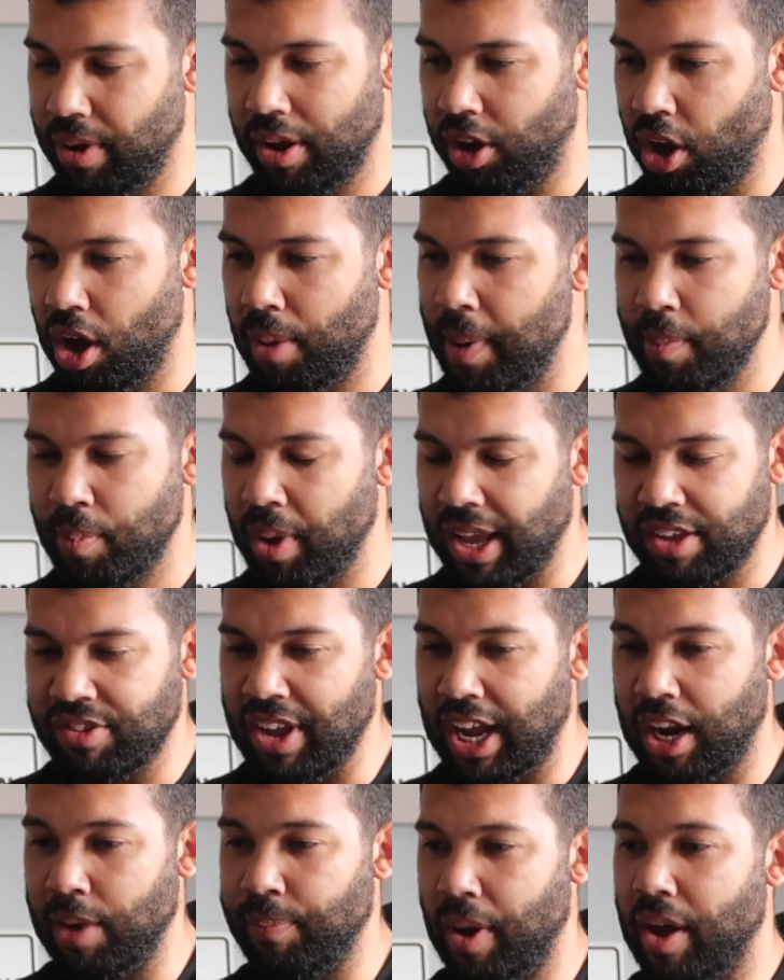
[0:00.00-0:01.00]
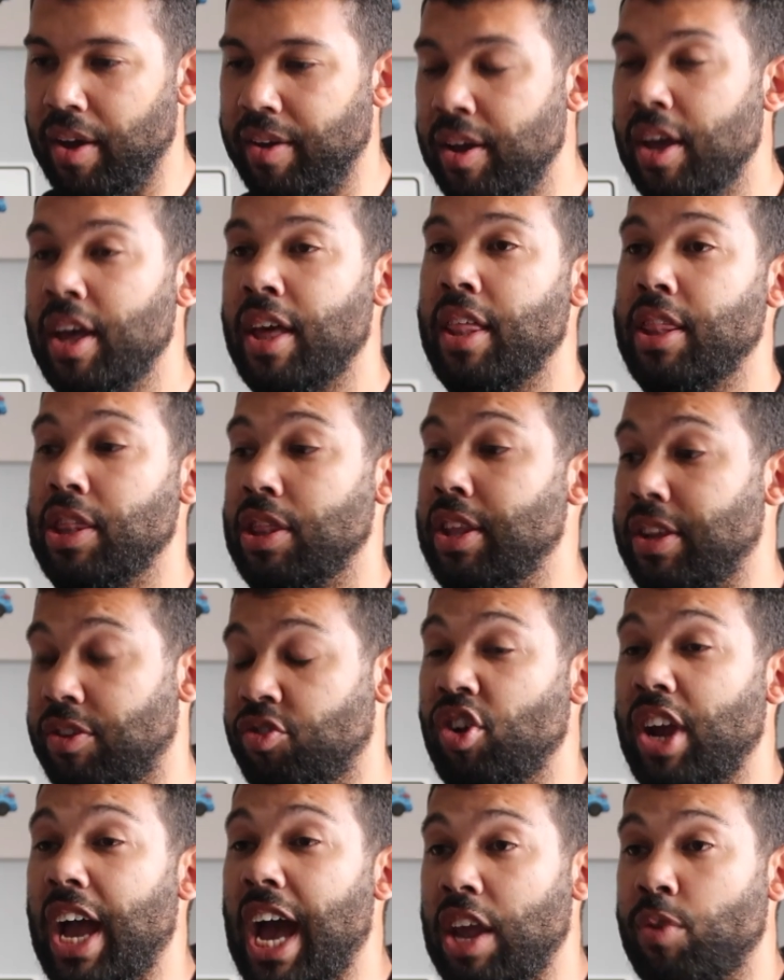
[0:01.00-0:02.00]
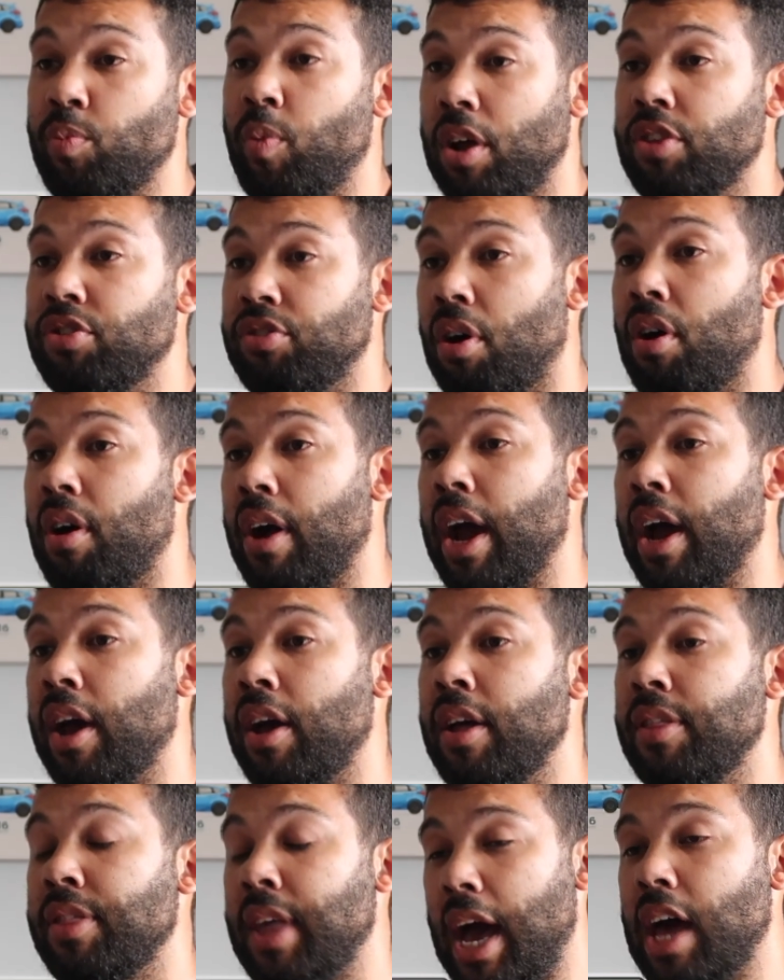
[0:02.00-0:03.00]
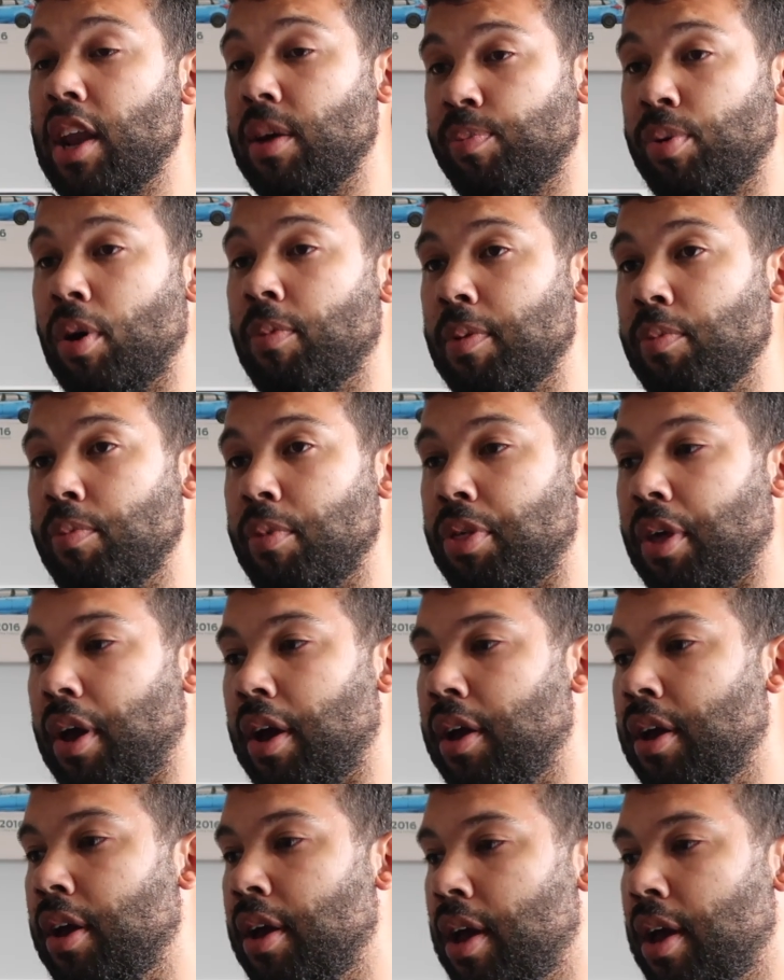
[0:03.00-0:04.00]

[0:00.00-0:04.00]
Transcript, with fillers: I can't remember exactly, but she had one tyre that had a problem with it.